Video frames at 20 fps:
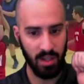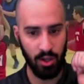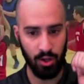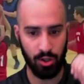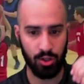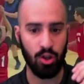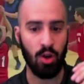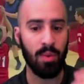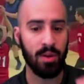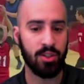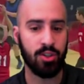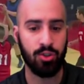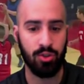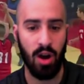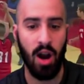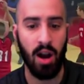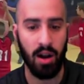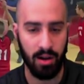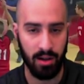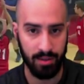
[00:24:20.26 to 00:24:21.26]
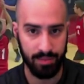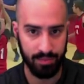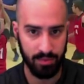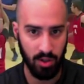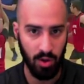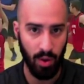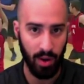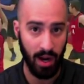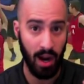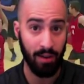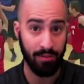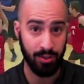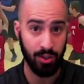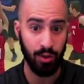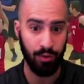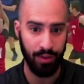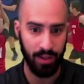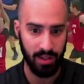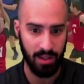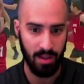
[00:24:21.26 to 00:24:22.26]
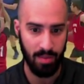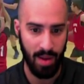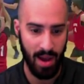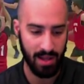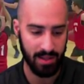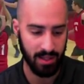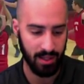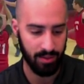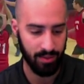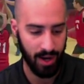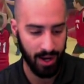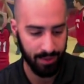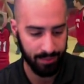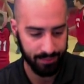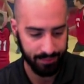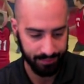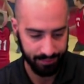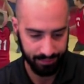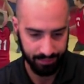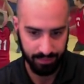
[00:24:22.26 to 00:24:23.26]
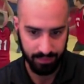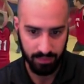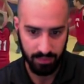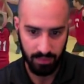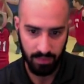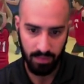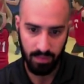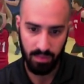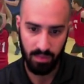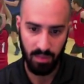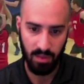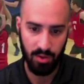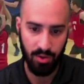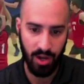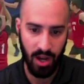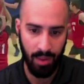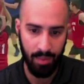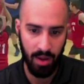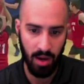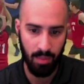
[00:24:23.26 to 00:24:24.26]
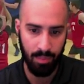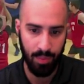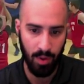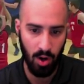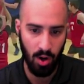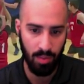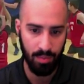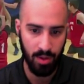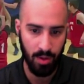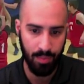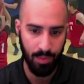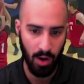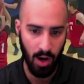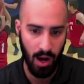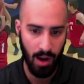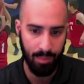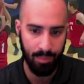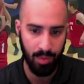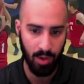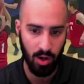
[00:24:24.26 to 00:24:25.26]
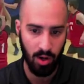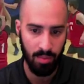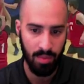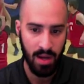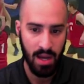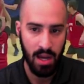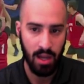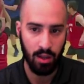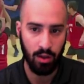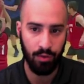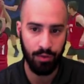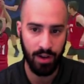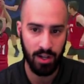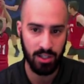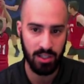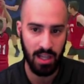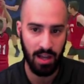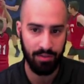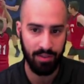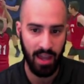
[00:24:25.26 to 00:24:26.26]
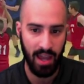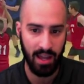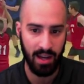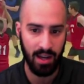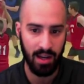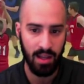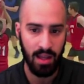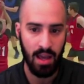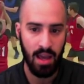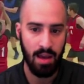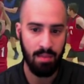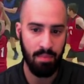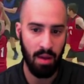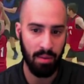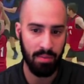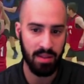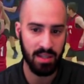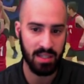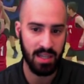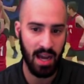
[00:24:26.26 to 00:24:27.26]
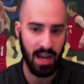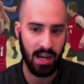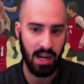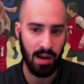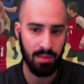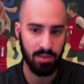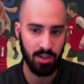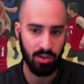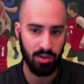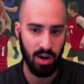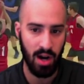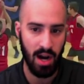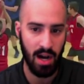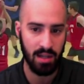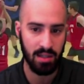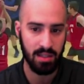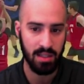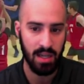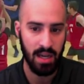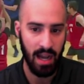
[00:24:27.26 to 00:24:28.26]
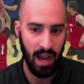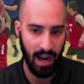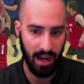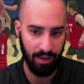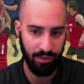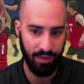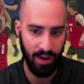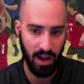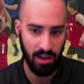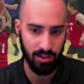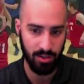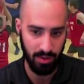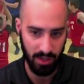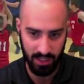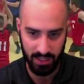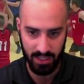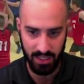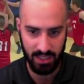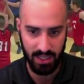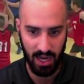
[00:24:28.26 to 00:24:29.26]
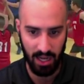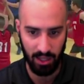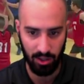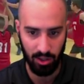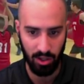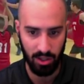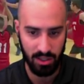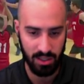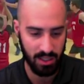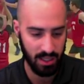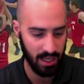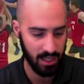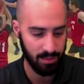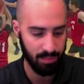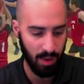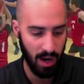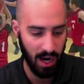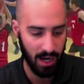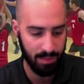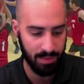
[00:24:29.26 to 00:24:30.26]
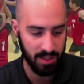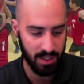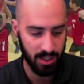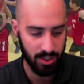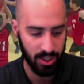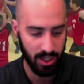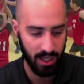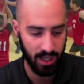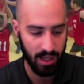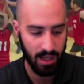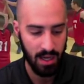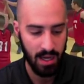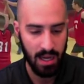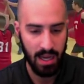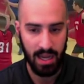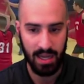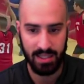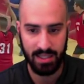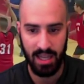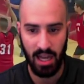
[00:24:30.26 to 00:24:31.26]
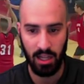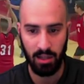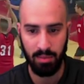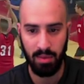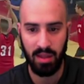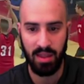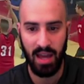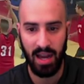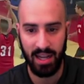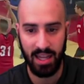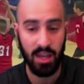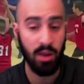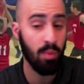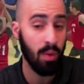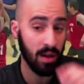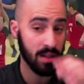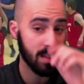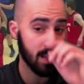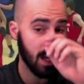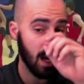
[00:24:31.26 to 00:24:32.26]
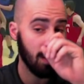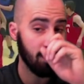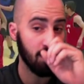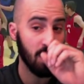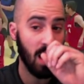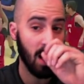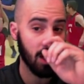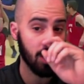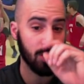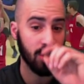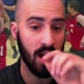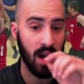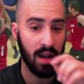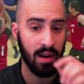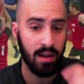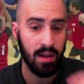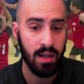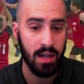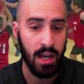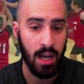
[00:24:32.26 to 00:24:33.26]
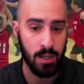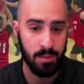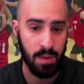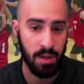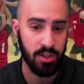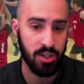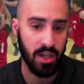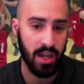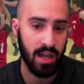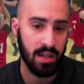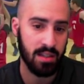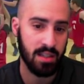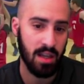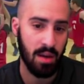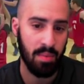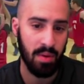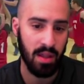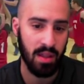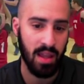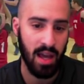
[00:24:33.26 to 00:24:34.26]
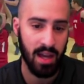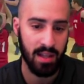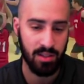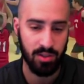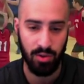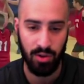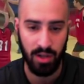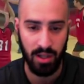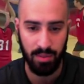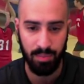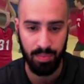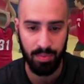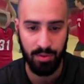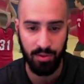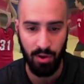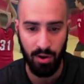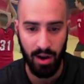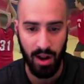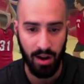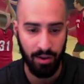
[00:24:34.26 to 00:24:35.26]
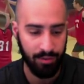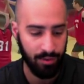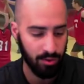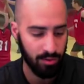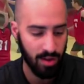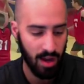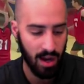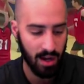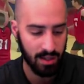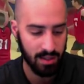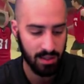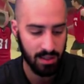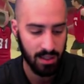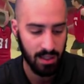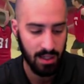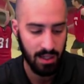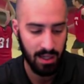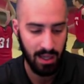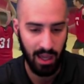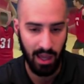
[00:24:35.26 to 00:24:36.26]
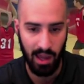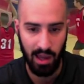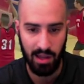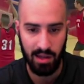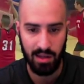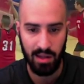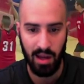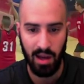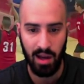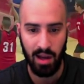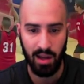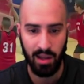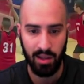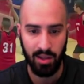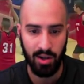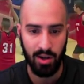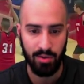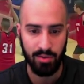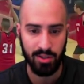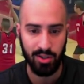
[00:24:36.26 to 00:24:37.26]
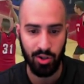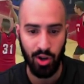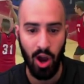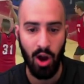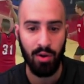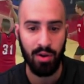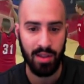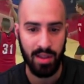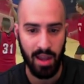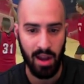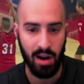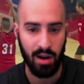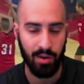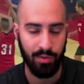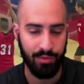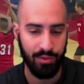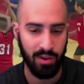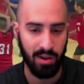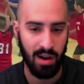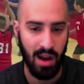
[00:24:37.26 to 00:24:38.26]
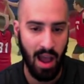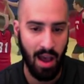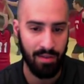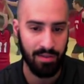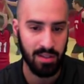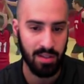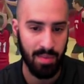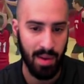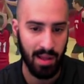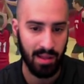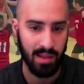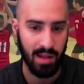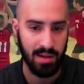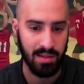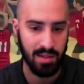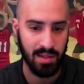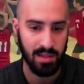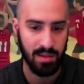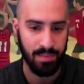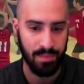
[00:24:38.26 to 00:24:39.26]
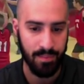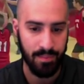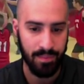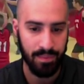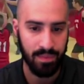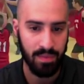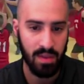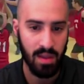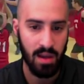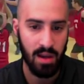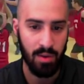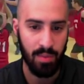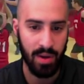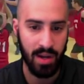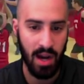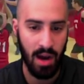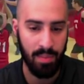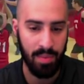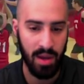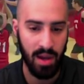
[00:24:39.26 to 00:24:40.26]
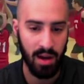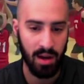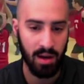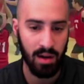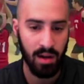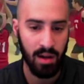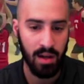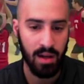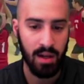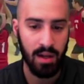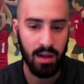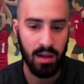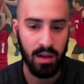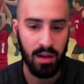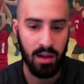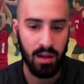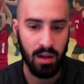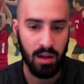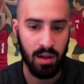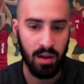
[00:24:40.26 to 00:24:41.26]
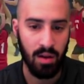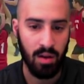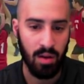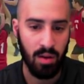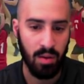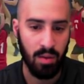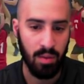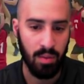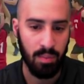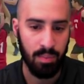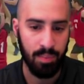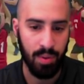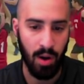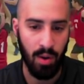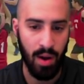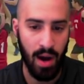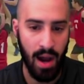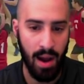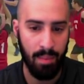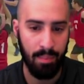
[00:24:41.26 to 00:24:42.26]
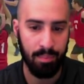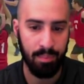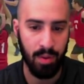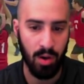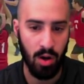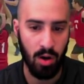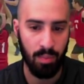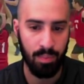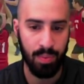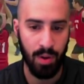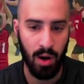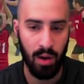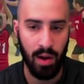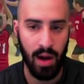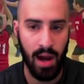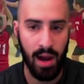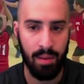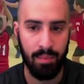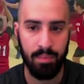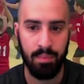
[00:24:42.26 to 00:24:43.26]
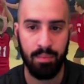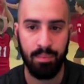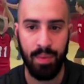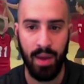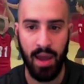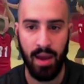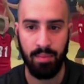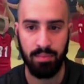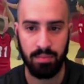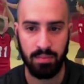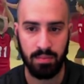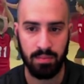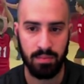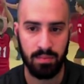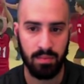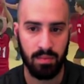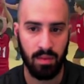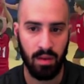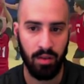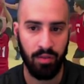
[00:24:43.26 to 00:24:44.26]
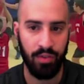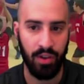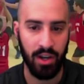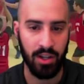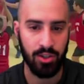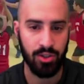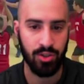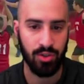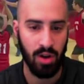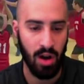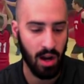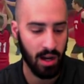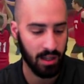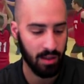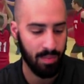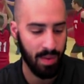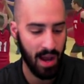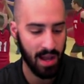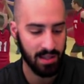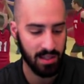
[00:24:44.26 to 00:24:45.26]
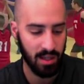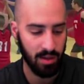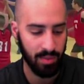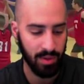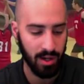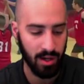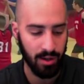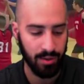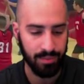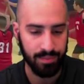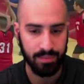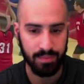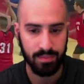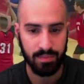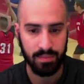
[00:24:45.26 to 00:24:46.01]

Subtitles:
You're so much stronger going off 2 feet to the basket, right? You come here, boom, you pro hop, boom, you finish left-handed. Maybe this guy comes across and he fouls you because this guy looks, his body positioning is telling me that he wants to come block a shot, especially against somebody that's already thrown on a few dunks and, is known in the air for having some athleticism. We come here, pro hop, boom, pro hop, bam. Finish strong at the basket, we go.